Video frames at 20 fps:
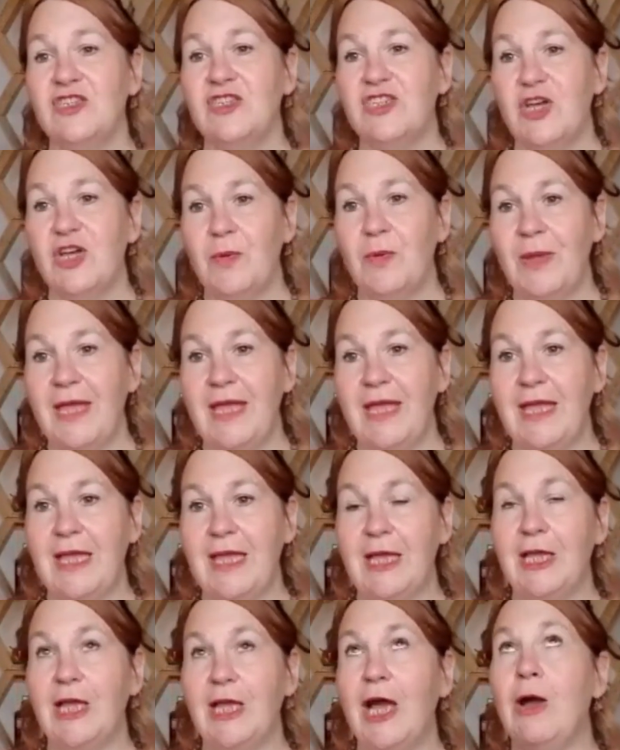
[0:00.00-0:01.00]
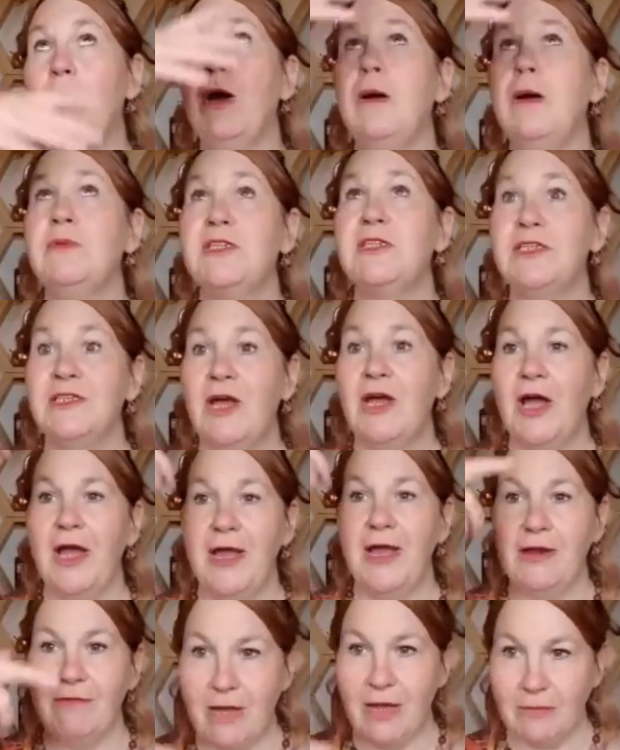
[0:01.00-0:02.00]
So he can go up to the
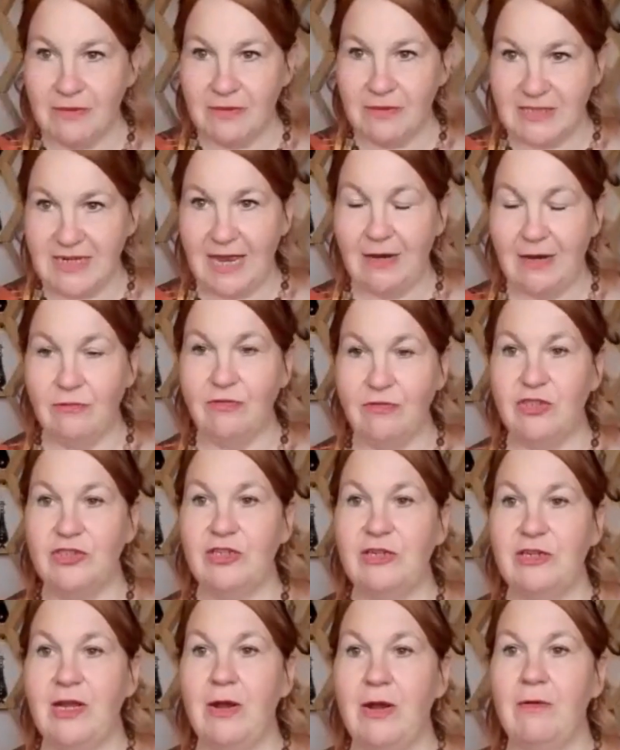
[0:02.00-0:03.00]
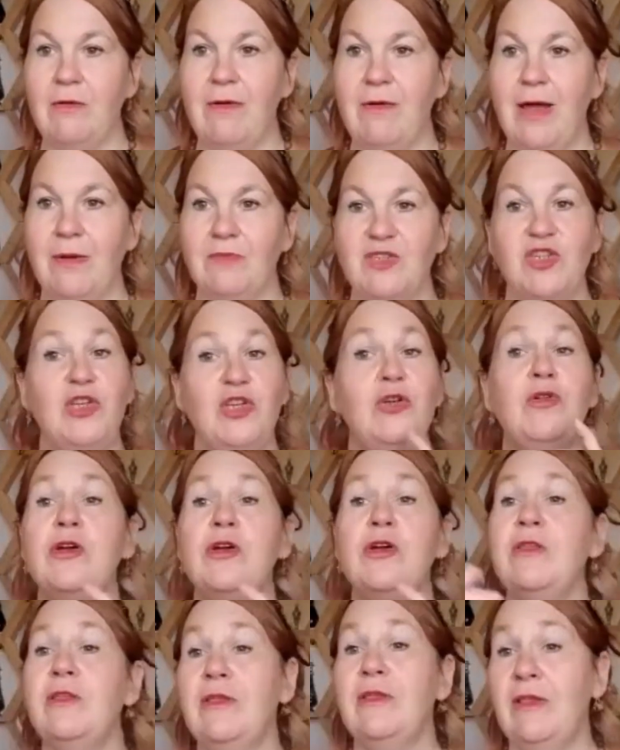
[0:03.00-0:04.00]
higher realms, down to the lower realms. So you
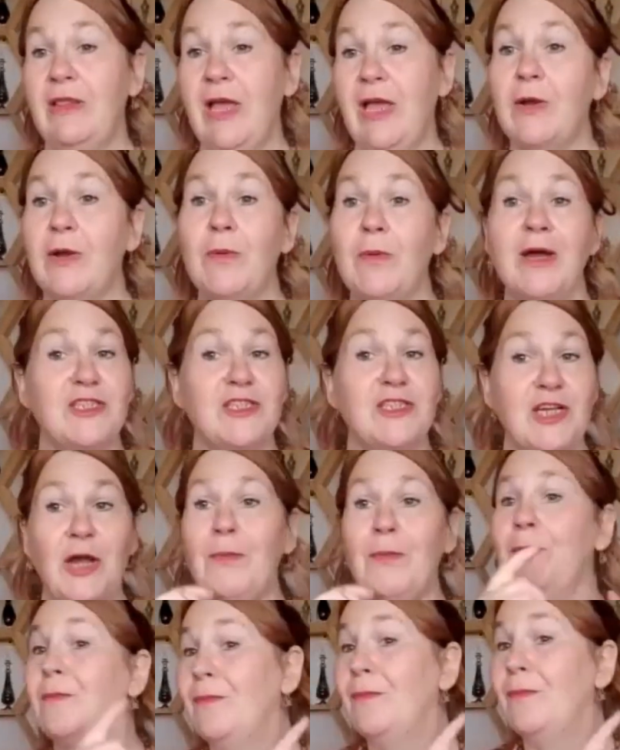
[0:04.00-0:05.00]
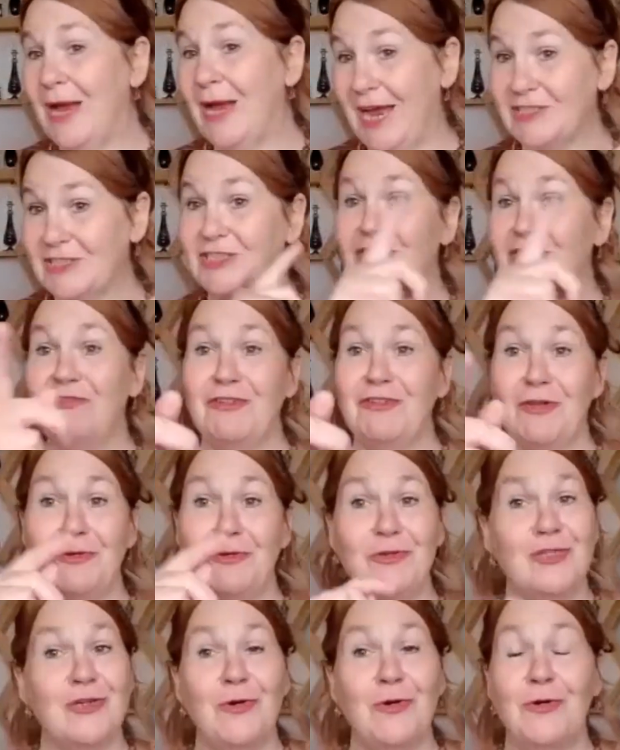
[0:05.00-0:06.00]
can likewise go past,
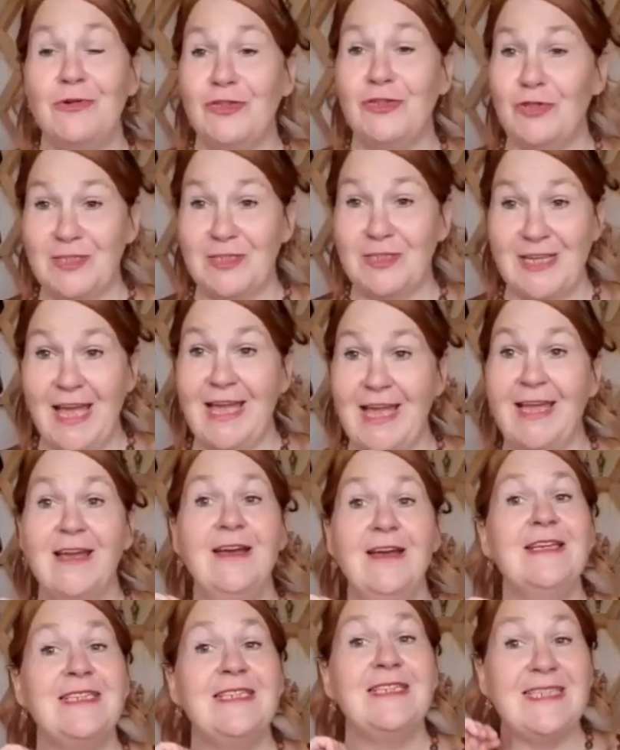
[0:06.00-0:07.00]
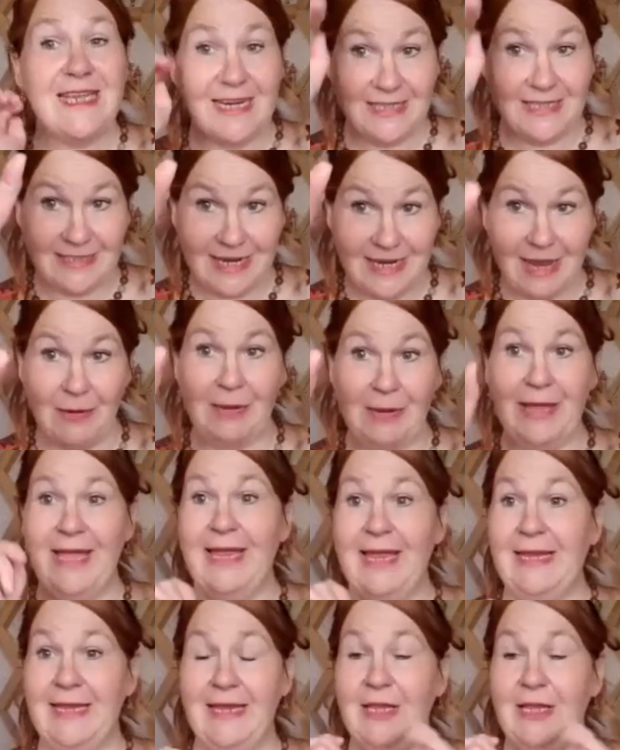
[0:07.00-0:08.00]
future, or as you say, send out
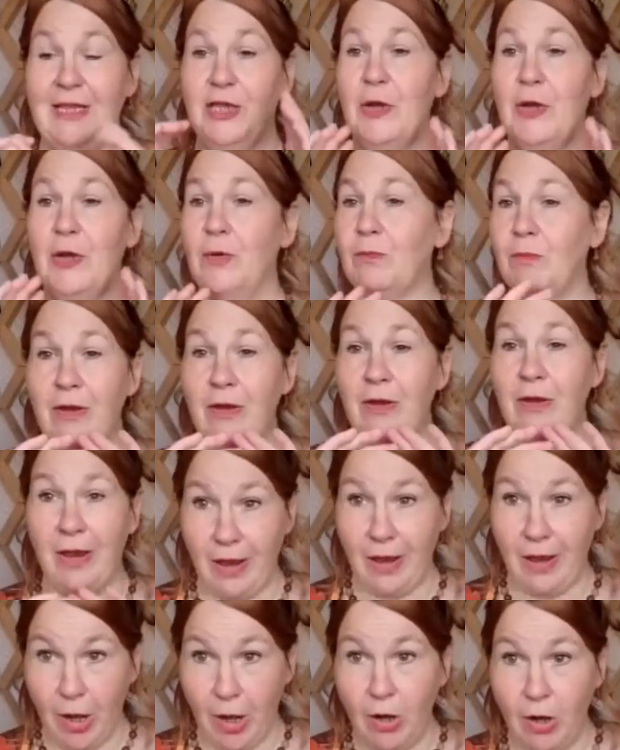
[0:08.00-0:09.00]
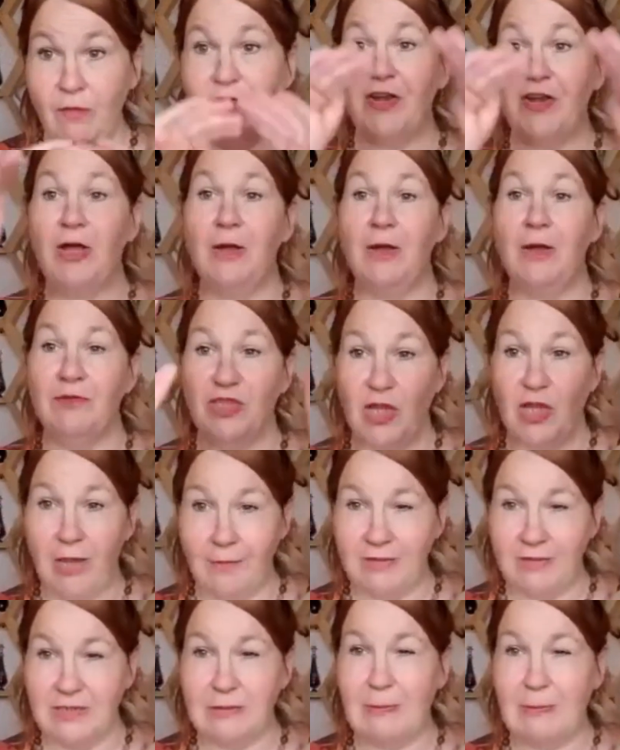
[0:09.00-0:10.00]
healing, you know, overcome
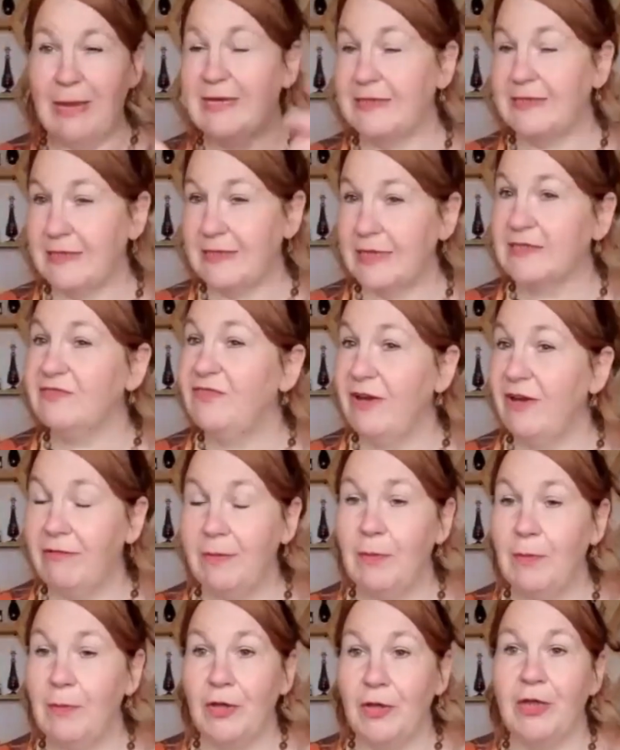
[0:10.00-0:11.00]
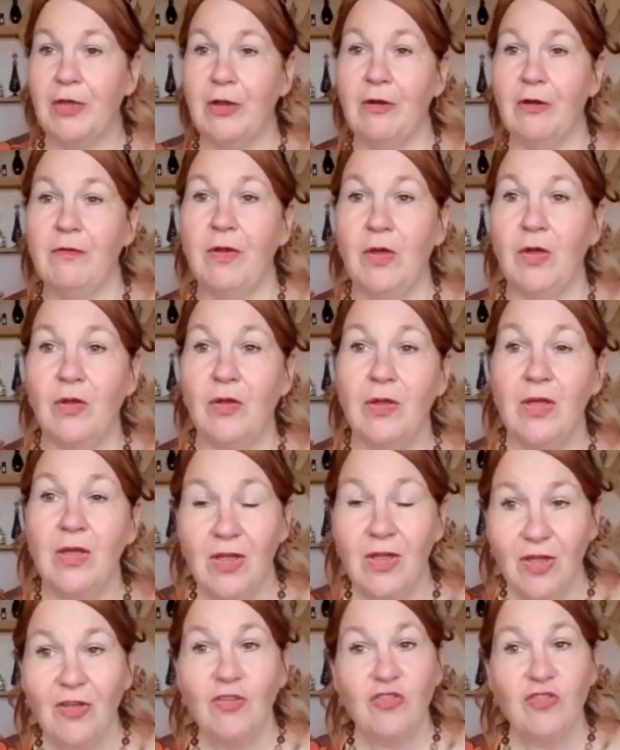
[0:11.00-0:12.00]
time and space. That's very mercurial.
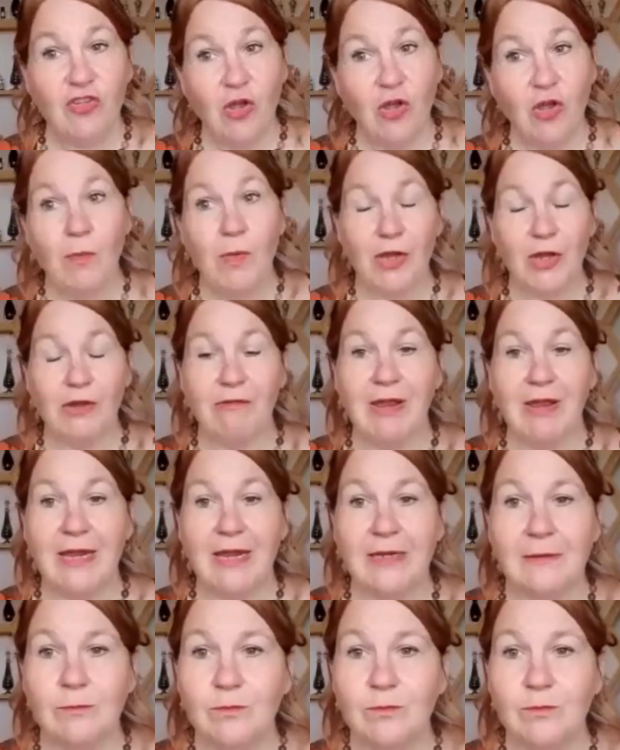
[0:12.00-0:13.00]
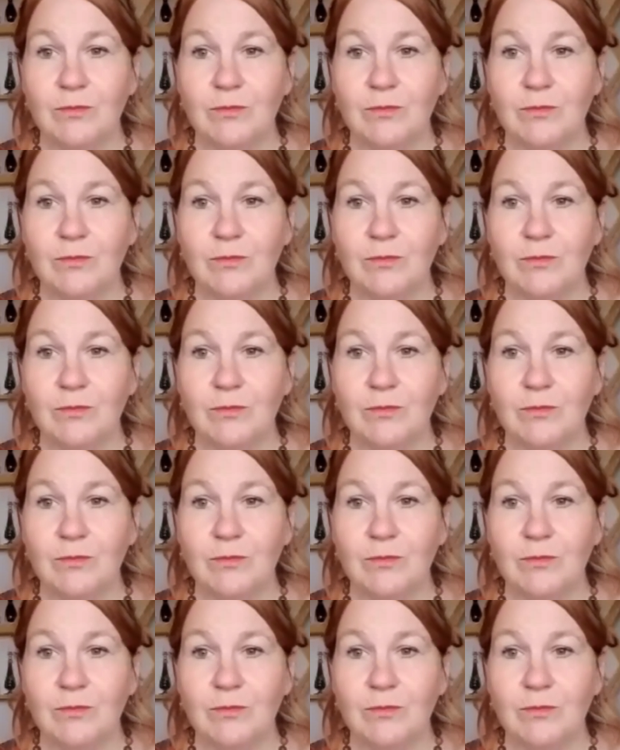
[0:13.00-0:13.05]
So Mercury.